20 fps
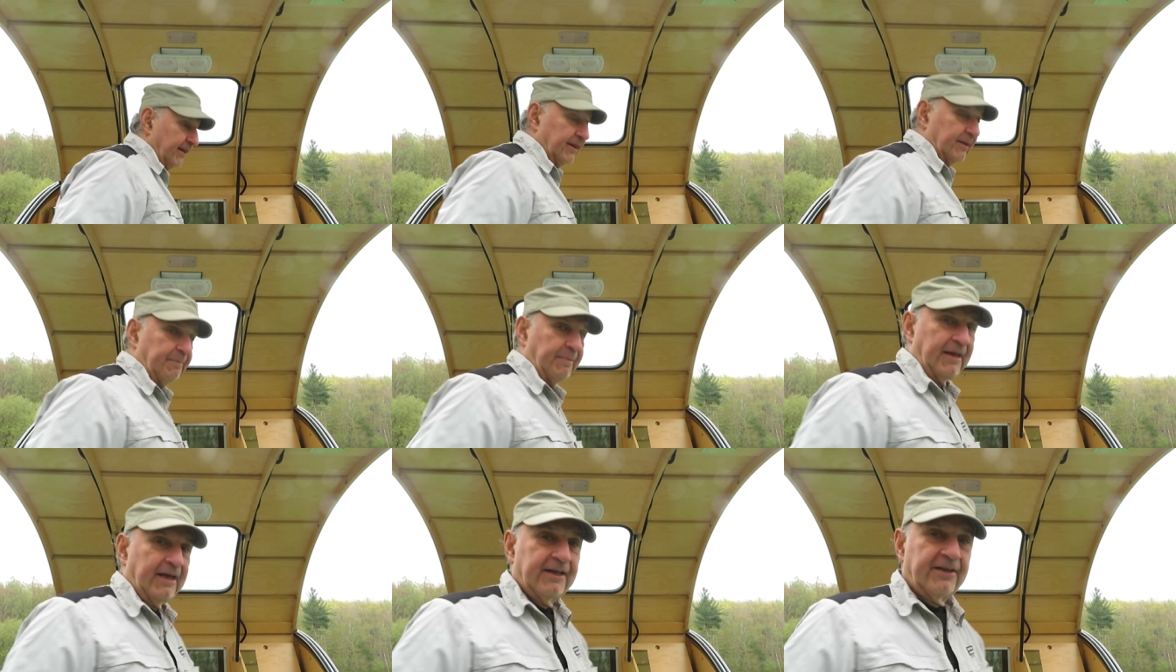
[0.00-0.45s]

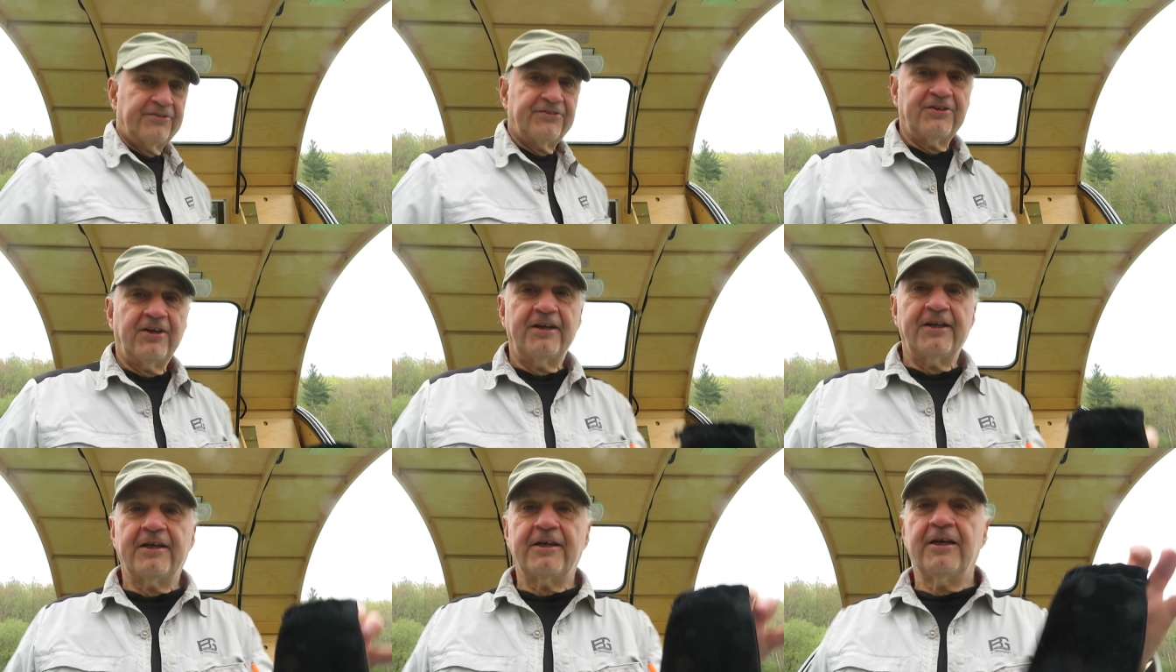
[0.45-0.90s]
The
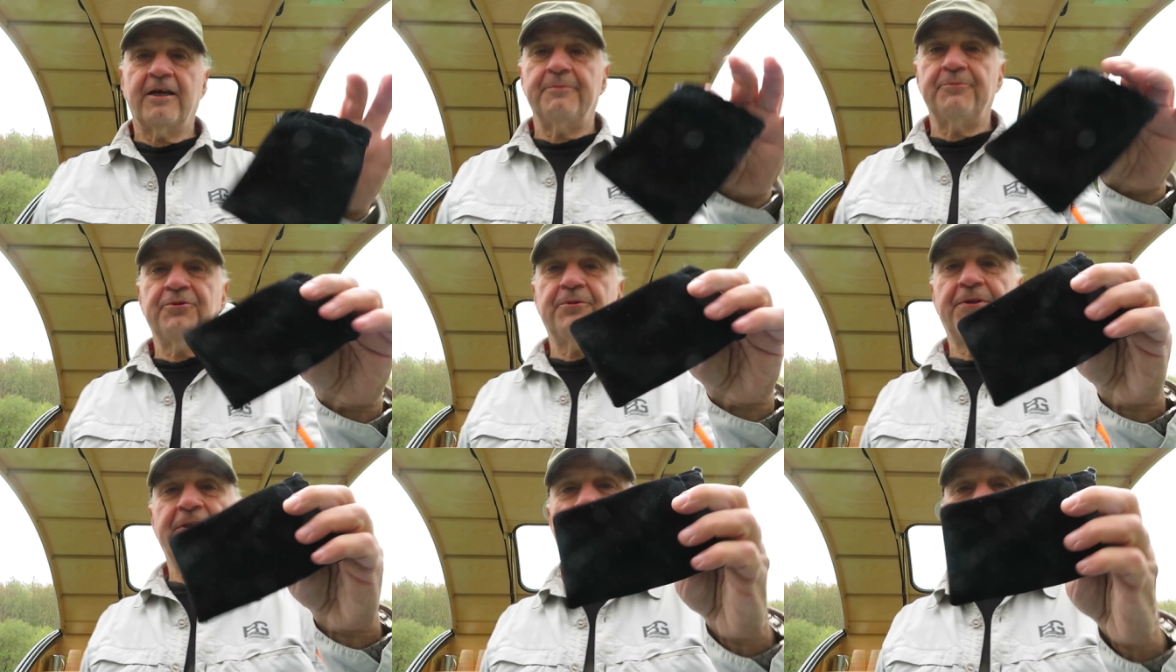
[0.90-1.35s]
Panasonic
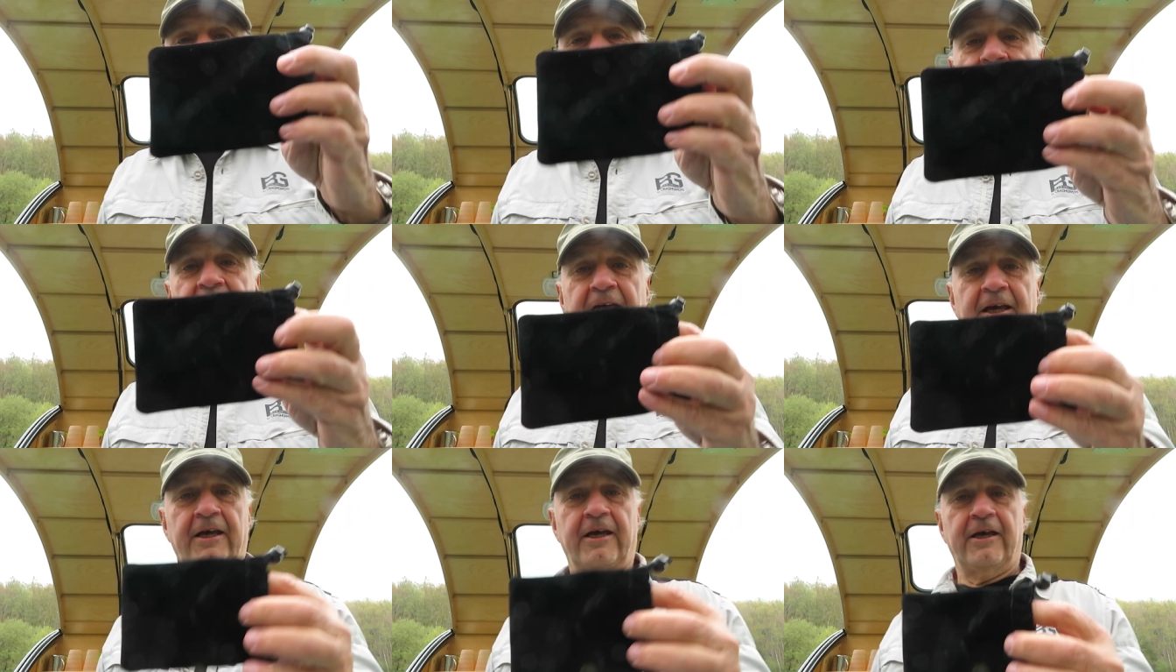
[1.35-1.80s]
comes with a, a,
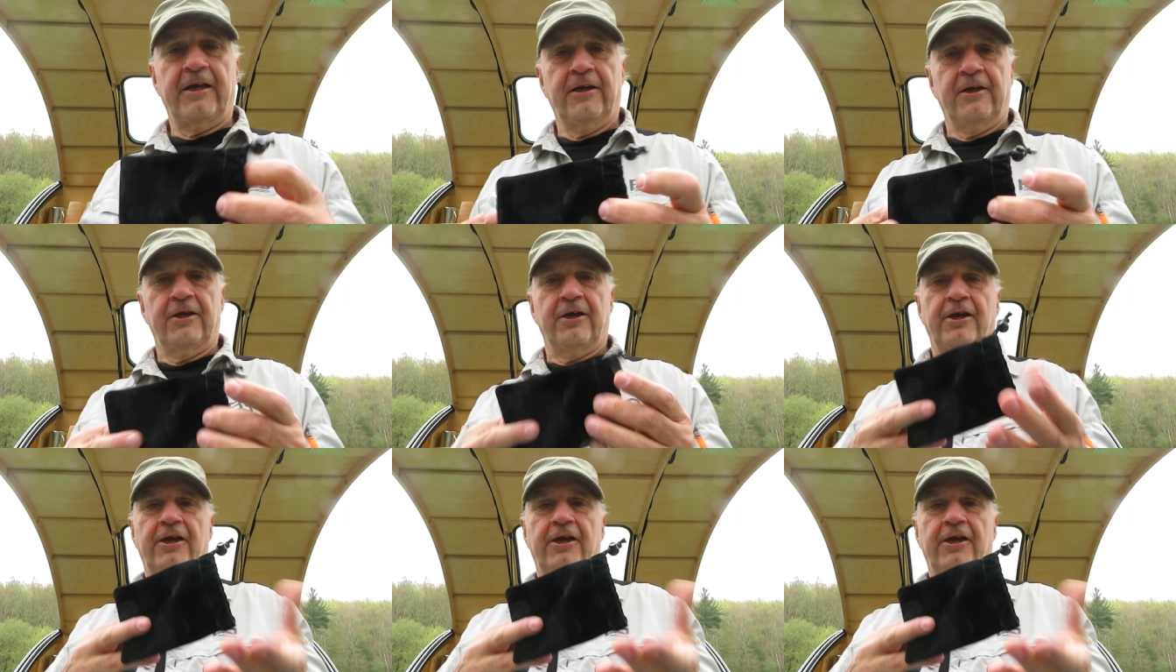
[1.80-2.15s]
uh,